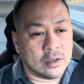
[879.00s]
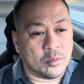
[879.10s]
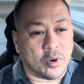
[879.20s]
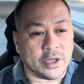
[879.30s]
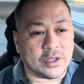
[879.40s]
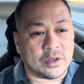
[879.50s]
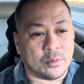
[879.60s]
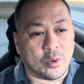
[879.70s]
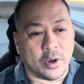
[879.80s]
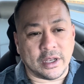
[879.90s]

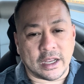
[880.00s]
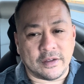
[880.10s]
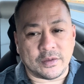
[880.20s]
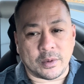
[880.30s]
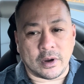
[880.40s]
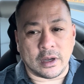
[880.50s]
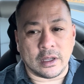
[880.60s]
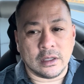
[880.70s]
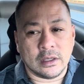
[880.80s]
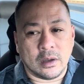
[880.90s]
point knife sparring.
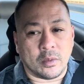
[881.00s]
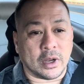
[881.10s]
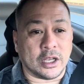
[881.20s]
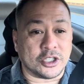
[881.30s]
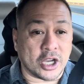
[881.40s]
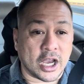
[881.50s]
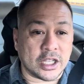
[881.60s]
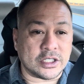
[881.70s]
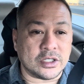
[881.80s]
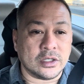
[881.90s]
We're going to
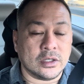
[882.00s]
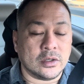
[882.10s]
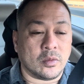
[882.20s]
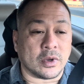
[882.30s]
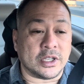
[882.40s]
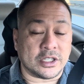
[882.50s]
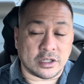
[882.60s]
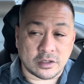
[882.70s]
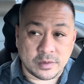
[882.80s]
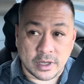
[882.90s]
judge. We're going to teach
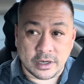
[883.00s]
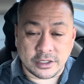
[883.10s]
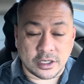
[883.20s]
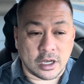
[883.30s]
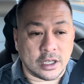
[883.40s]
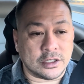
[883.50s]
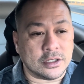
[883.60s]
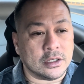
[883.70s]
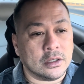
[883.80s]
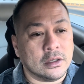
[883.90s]
others how to judge.
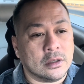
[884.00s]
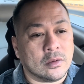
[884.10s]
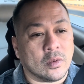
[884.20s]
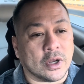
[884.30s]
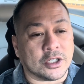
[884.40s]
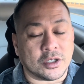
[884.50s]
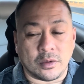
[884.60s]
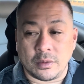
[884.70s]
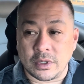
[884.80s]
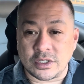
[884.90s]
We're going to show
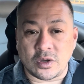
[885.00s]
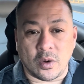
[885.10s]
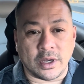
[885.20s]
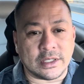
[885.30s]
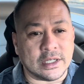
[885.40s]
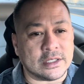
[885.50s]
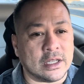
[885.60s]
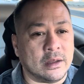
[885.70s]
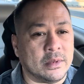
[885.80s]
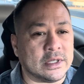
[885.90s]
them the scoring
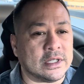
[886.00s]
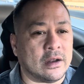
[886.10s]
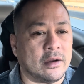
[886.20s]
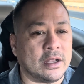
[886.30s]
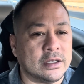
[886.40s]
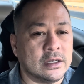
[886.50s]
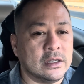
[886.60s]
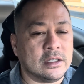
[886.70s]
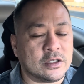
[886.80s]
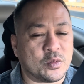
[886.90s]
system, etc.
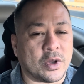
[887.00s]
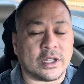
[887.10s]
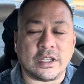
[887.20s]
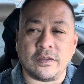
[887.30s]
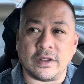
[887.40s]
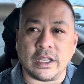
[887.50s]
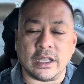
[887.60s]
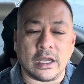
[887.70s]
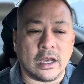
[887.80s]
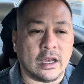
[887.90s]
It's relatively
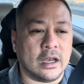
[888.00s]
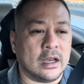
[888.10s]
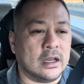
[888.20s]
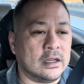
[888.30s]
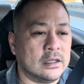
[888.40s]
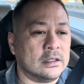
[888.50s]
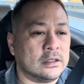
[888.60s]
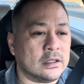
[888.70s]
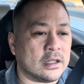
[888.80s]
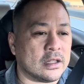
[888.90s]

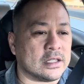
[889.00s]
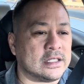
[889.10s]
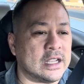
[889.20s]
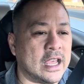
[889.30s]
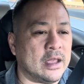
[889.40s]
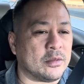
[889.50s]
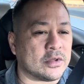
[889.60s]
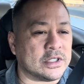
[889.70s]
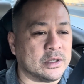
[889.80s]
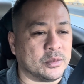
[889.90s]
the same or
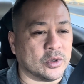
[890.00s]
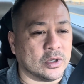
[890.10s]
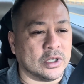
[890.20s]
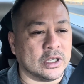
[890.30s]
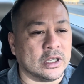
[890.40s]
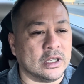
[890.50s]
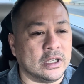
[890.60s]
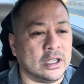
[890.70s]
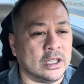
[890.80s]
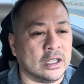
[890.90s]
simple
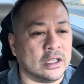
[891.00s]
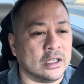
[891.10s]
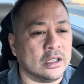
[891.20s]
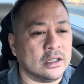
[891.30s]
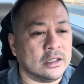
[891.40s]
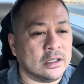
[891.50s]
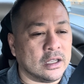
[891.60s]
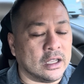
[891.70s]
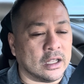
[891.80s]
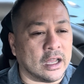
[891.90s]

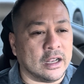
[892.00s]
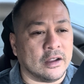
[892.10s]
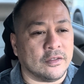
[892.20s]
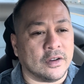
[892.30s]
in light of